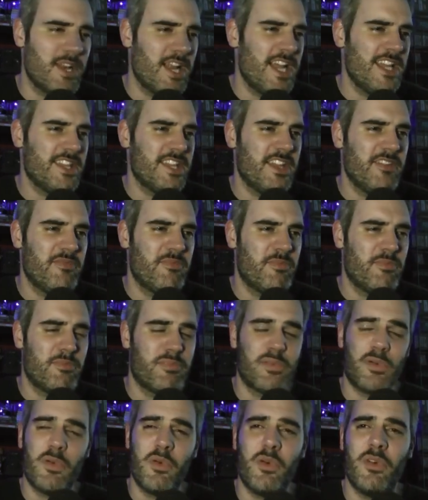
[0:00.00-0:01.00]
glad
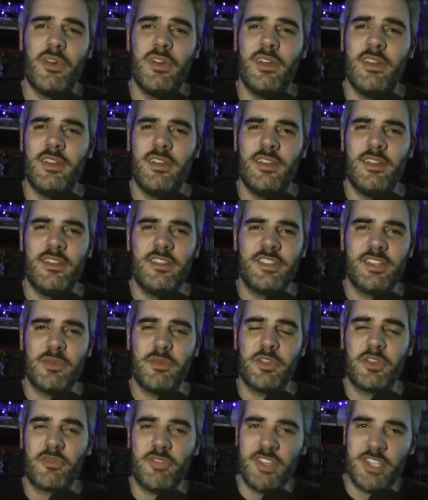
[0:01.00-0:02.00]
they've brought
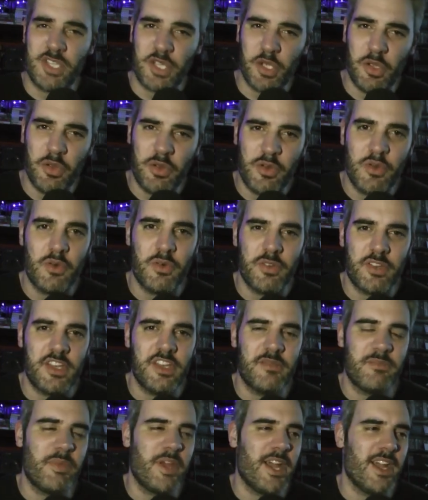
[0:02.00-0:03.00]
some of the Grid 2
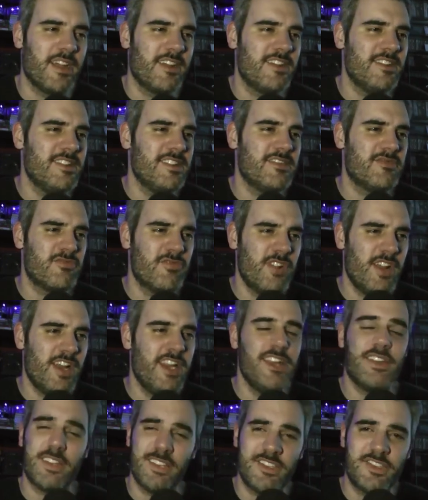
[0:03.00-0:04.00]
courses back, because it's
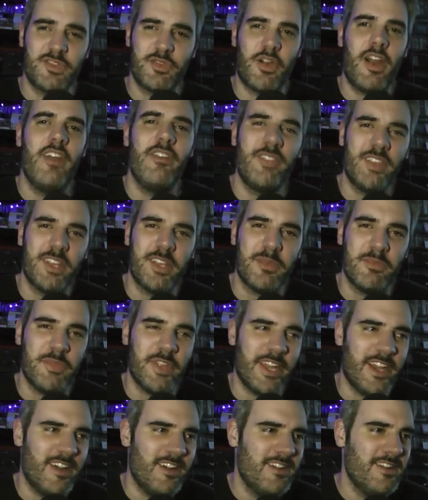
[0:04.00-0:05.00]
really nice driving them
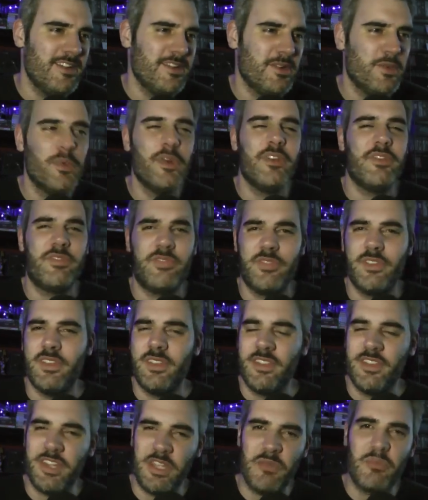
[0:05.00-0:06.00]
now with
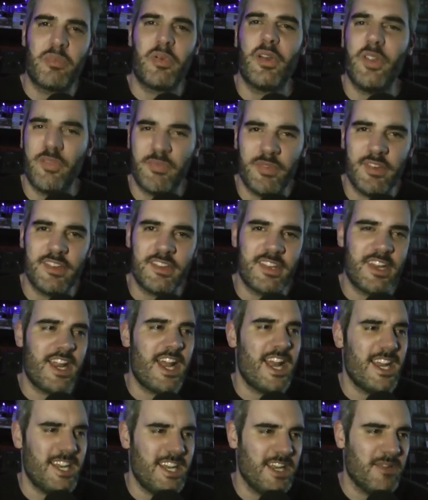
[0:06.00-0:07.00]
the improvements to the
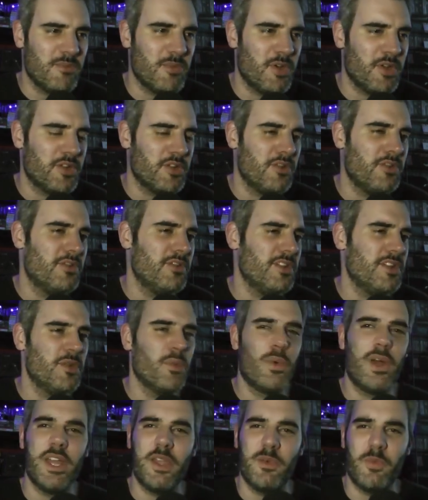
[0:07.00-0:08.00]
handling model and the
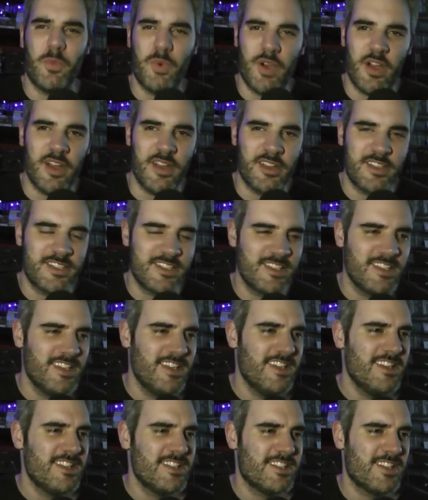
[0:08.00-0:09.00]
way it works.
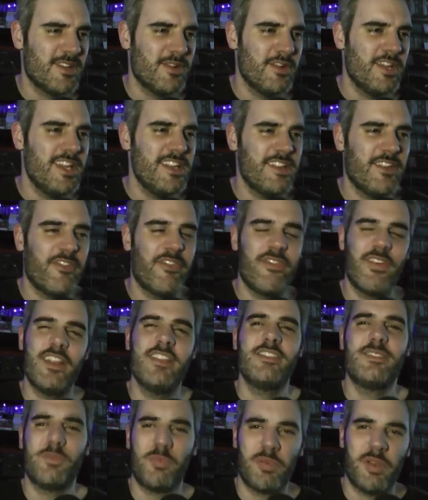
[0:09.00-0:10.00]
So is it
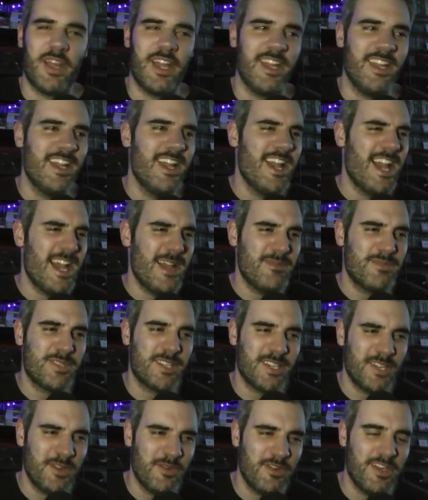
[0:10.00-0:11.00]
fun to play?
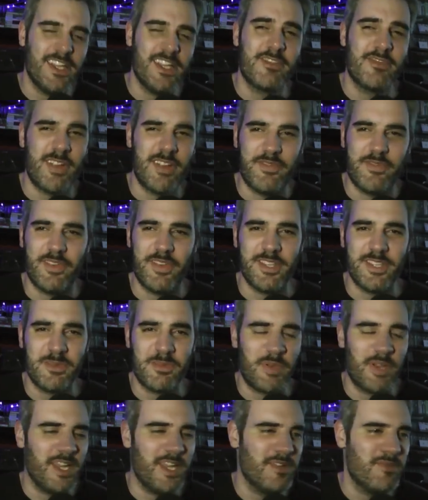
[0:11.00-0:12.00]
Absolutely, great fun
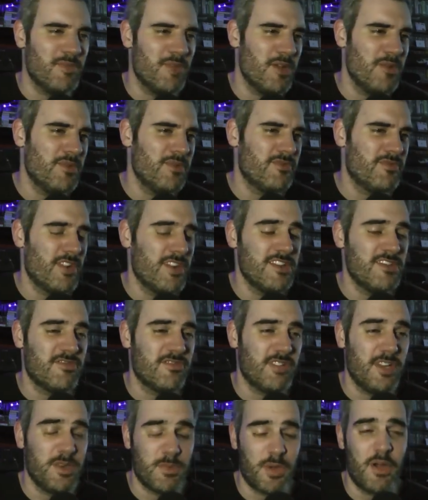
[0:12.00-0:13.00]
to play at the moment. Runs
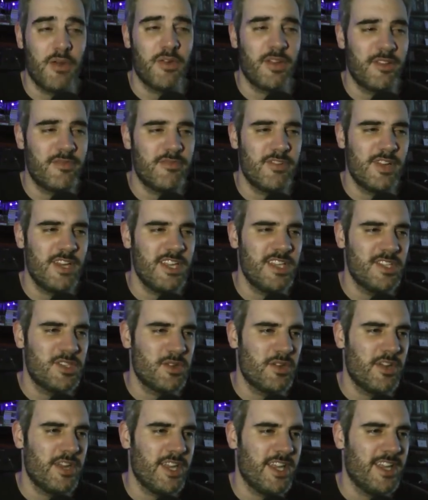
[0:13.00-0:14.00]
really well and I've really
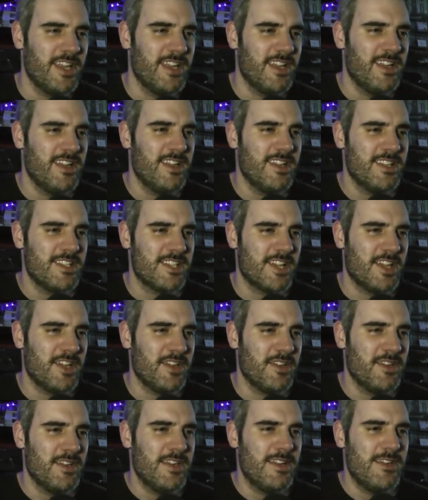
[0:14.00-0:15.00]
enjoyed it. So